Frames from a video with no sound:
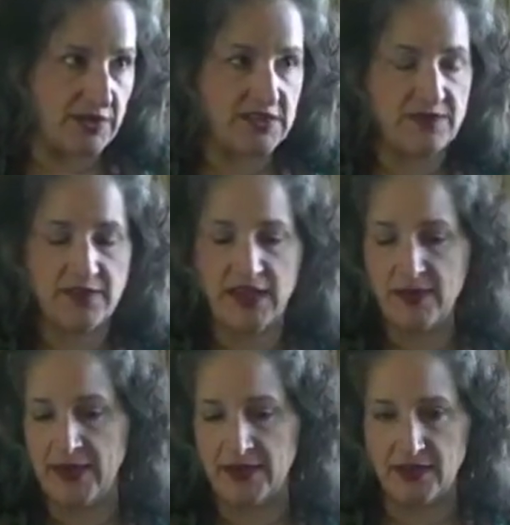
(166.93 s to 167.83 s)
let's forget
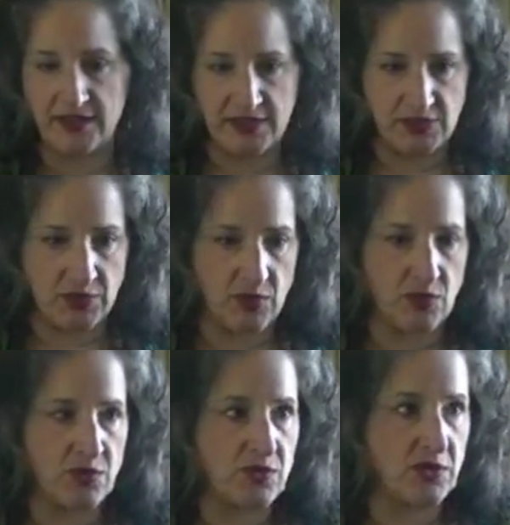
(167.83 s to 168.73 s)
about this
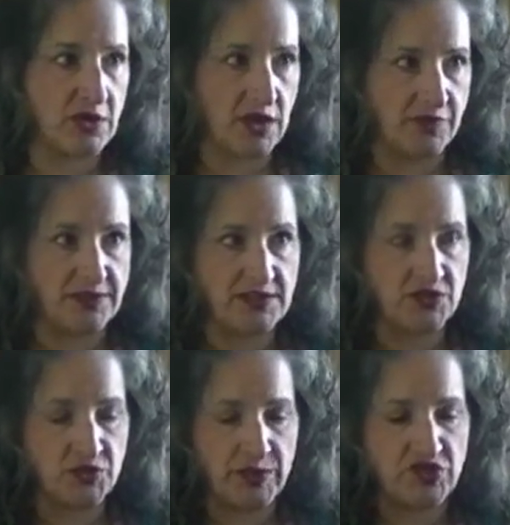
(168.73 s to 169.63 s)
whole current
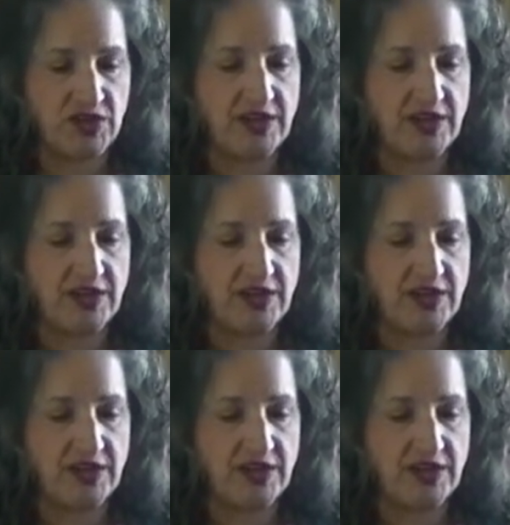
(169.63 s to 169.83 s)
situation,